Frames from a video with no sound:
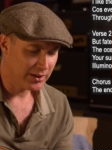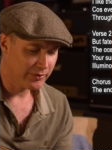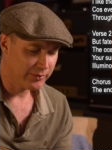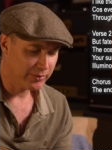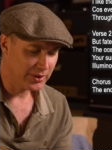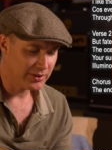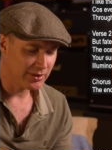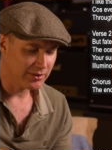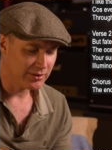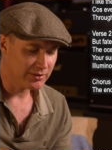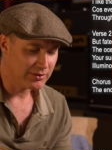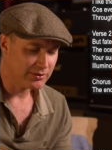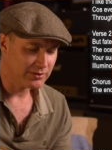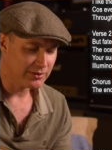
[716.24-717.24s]
if we
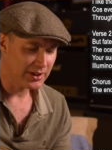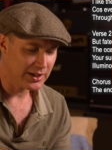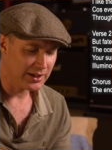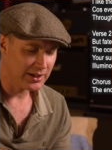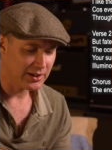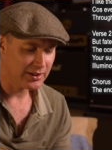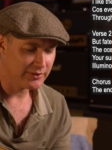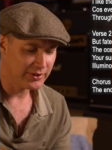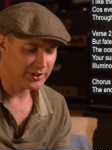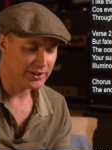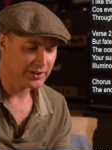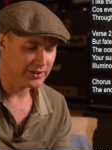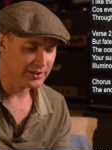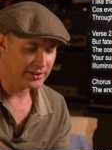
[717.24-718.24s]
don't have
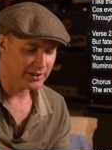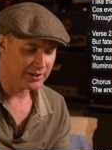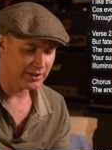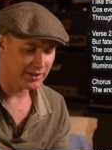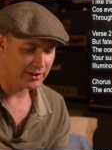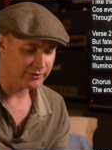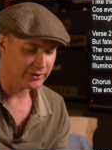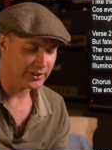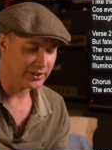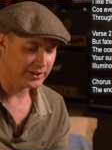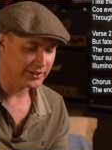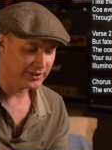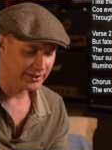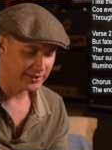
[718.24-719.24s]
any
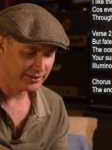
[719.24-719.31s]
coffee?